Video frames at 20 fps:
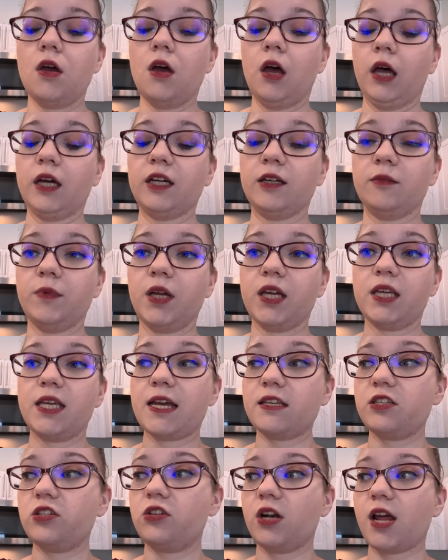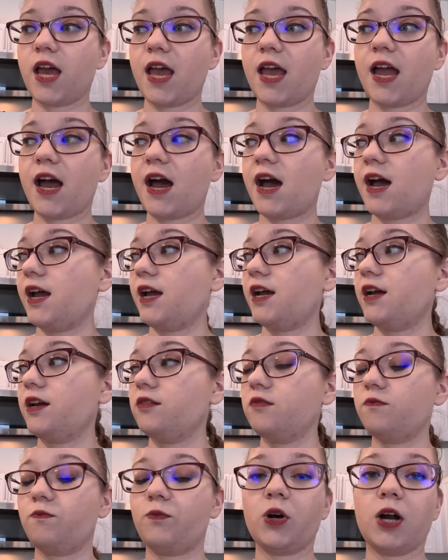Yesterday I
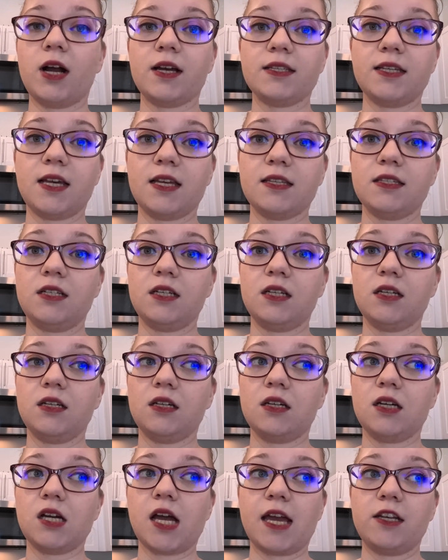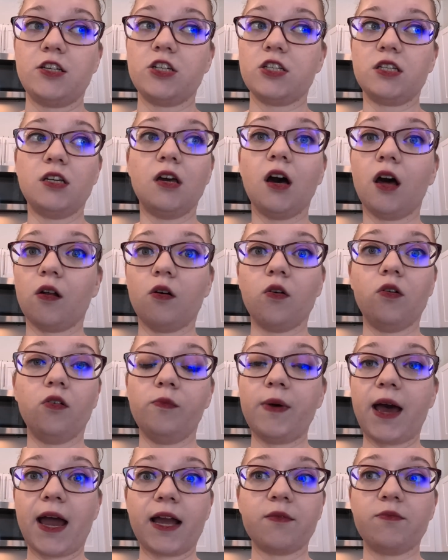just got a whole
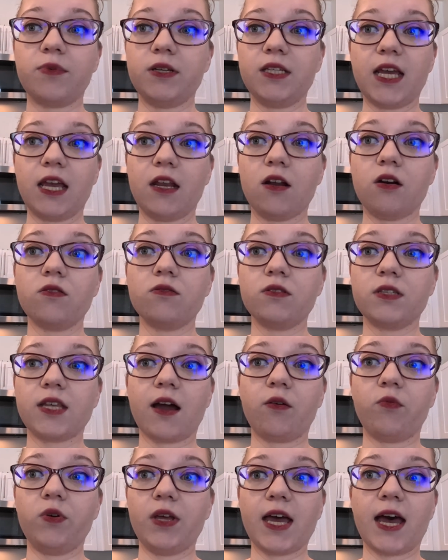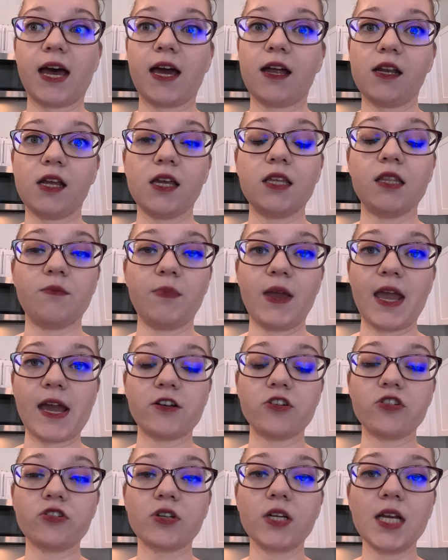bag of potatoes that we had in the
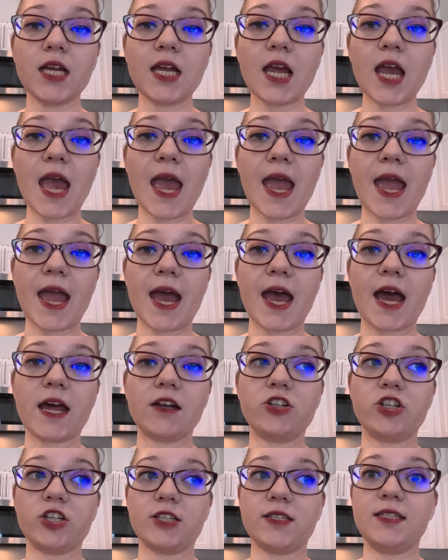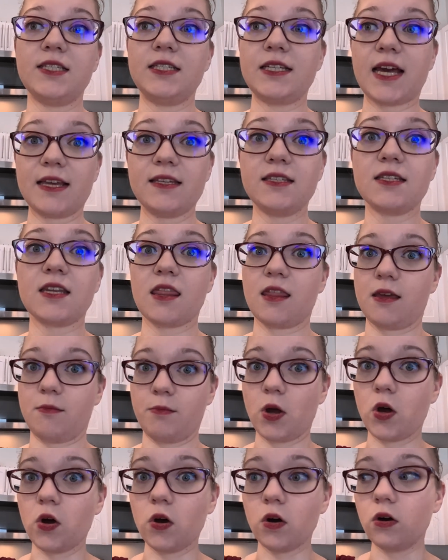pantry and just diced
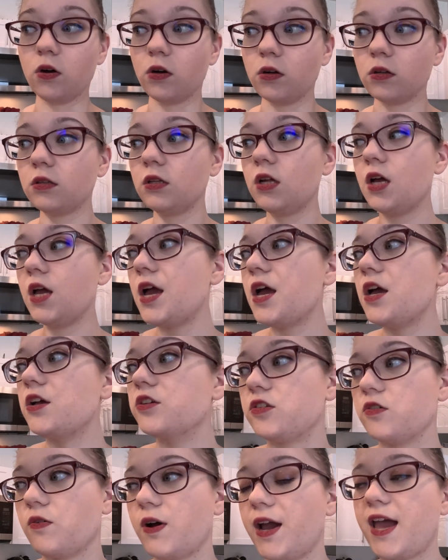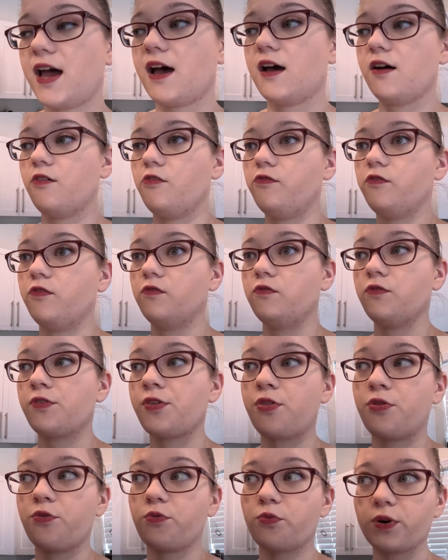them all. So I have
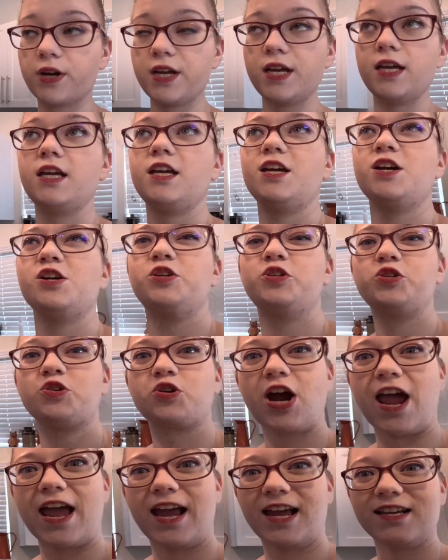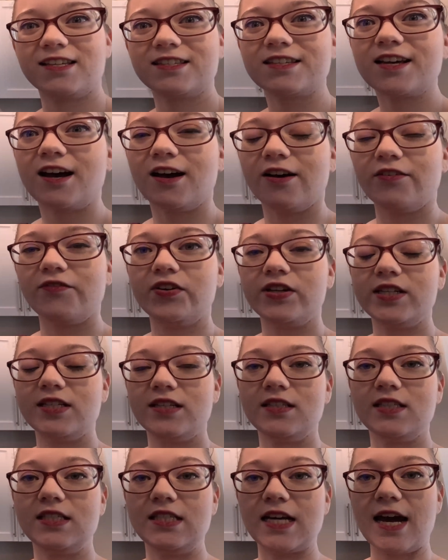3 trays of
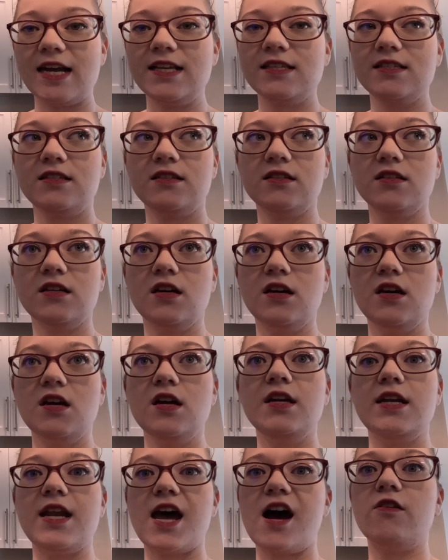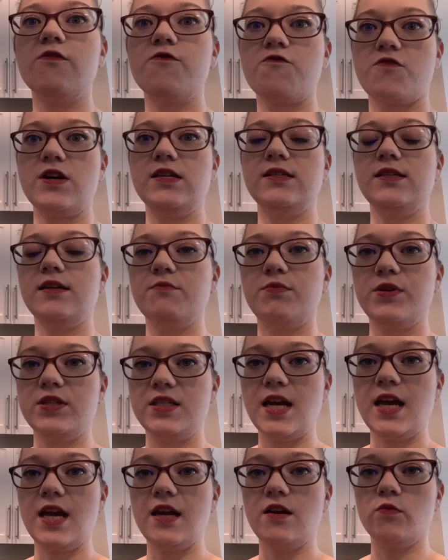diced, now freezing
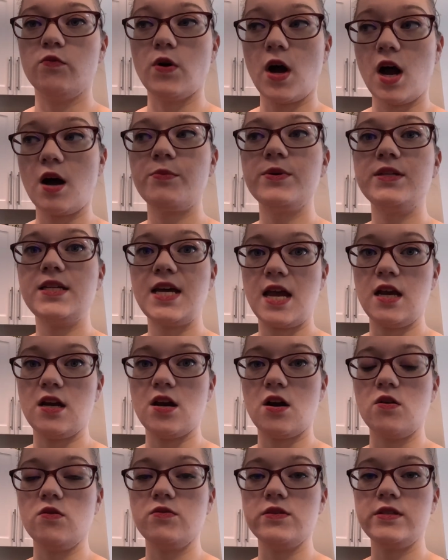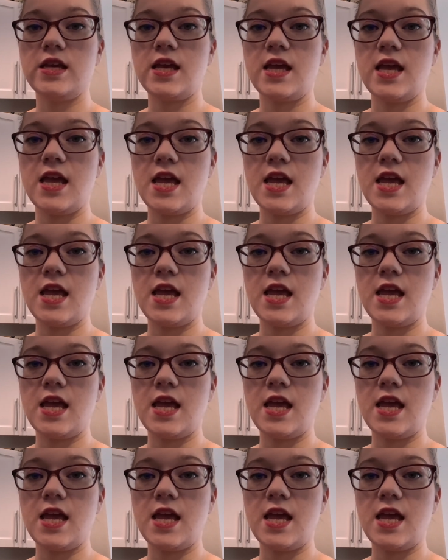raw potatoes